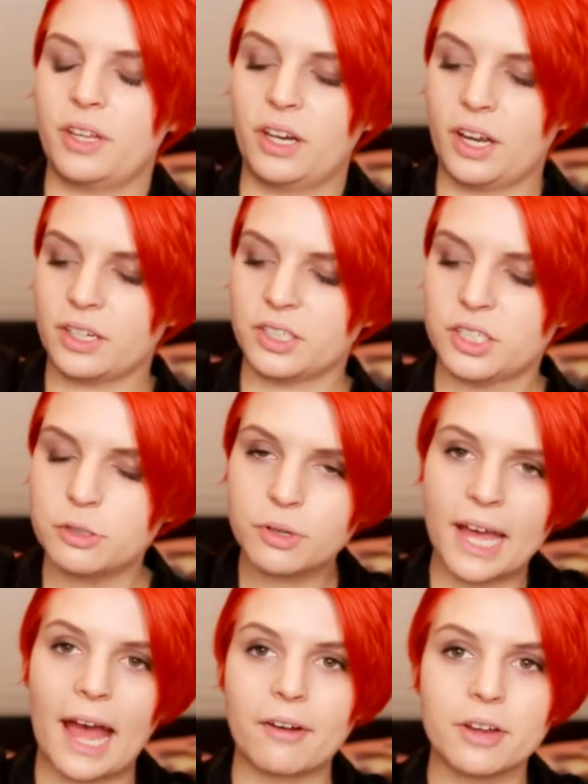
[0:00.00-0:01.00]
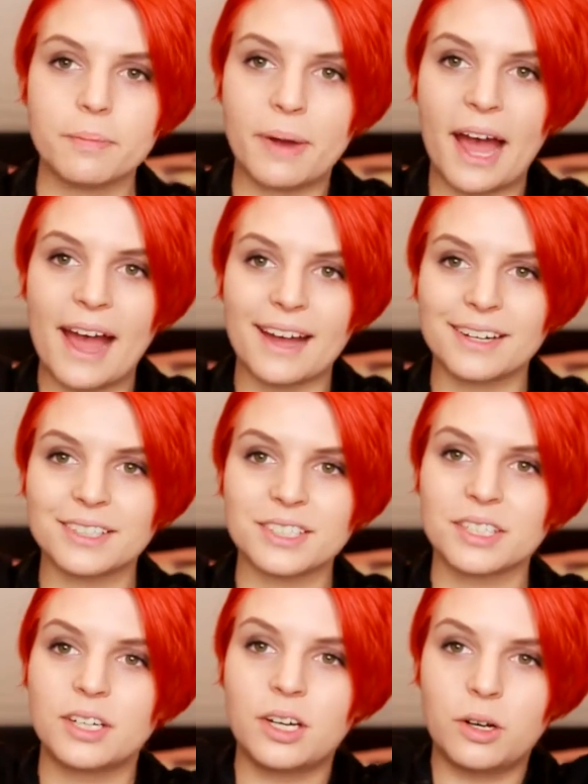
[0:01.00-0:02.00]
and then I can still carry
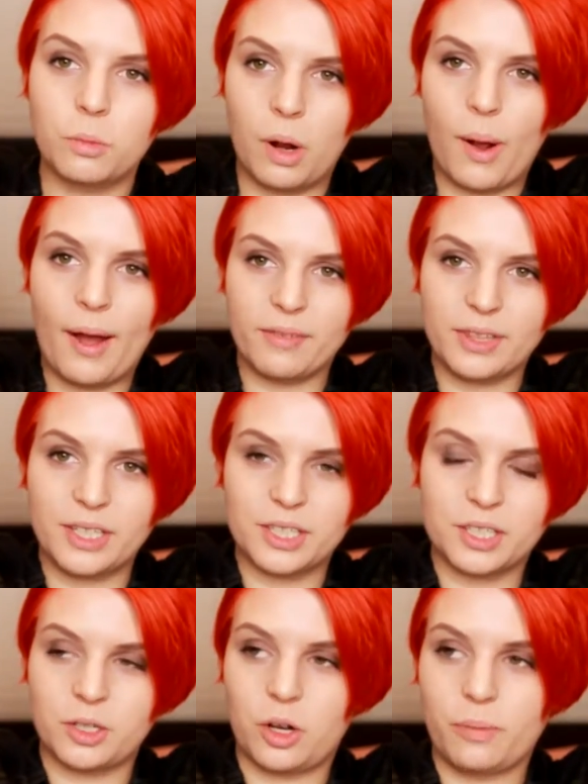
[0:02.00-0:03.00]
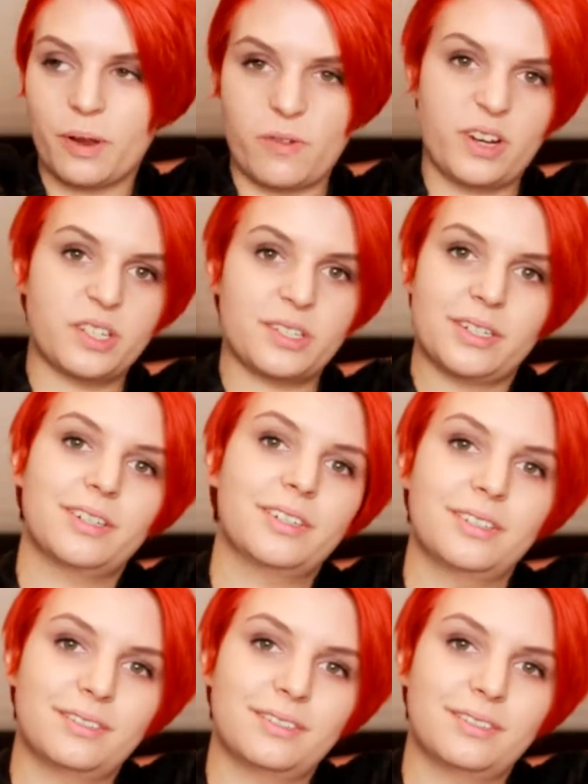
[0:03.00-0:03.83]
bags while having this on my wrist.